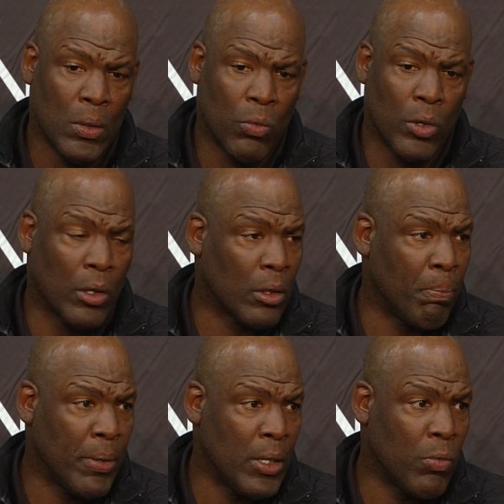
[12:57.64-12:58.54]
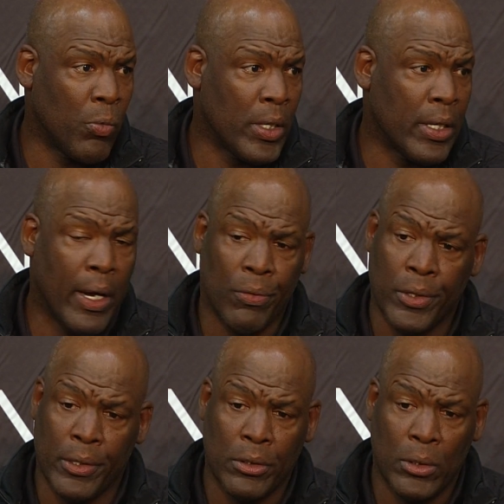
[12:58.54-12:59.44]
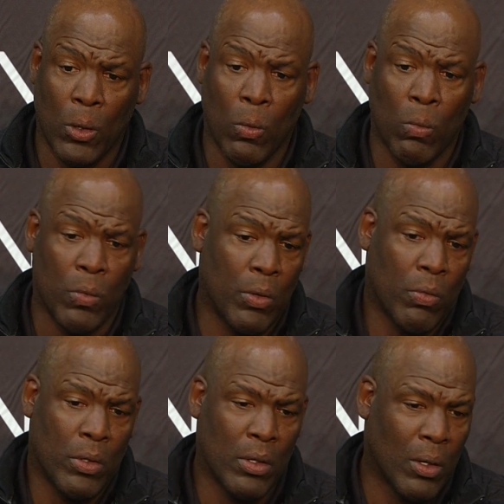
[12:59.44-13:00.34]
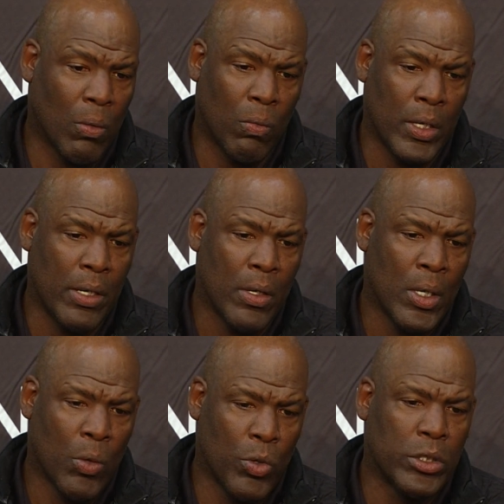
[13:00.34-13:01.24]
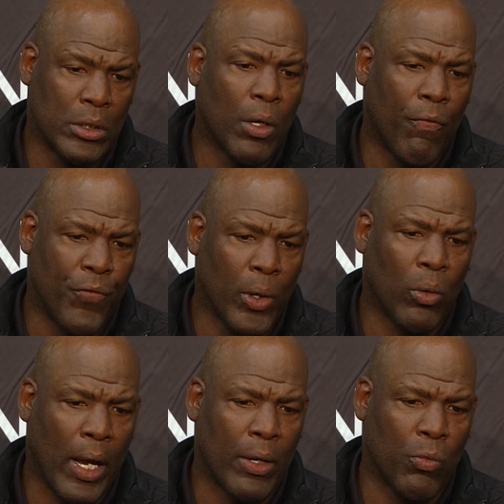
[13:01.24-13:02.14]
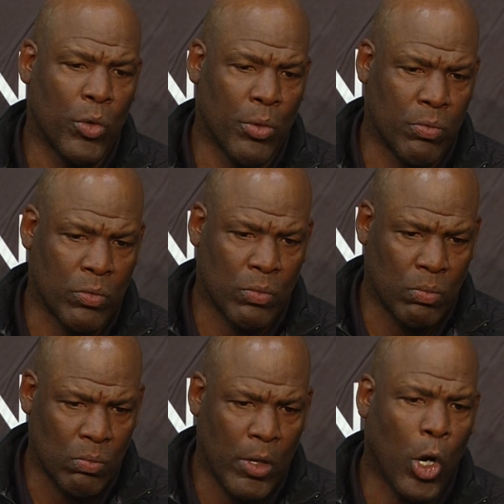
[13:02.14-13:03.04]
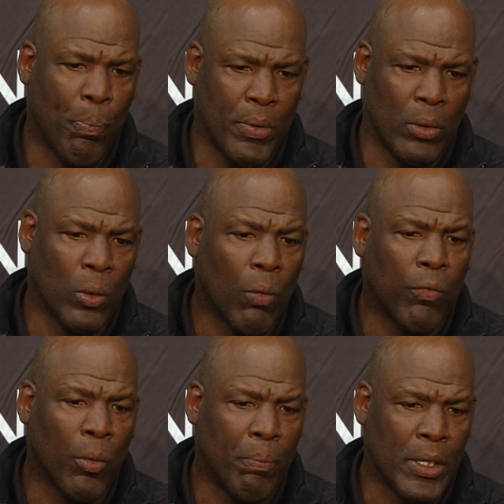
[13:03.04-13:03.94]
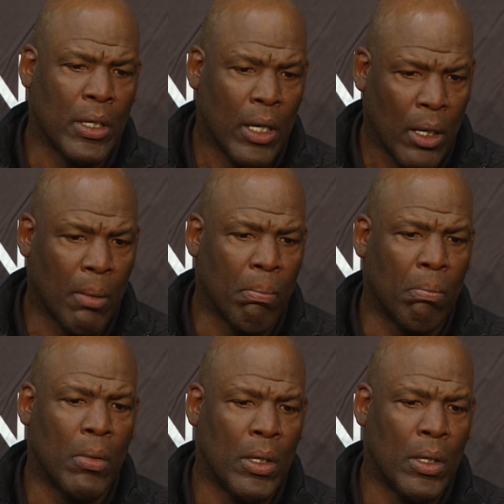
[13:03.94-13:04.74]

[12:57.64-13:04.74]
we're going to compete when we get out there. So, we still feel like we're helping Louisville become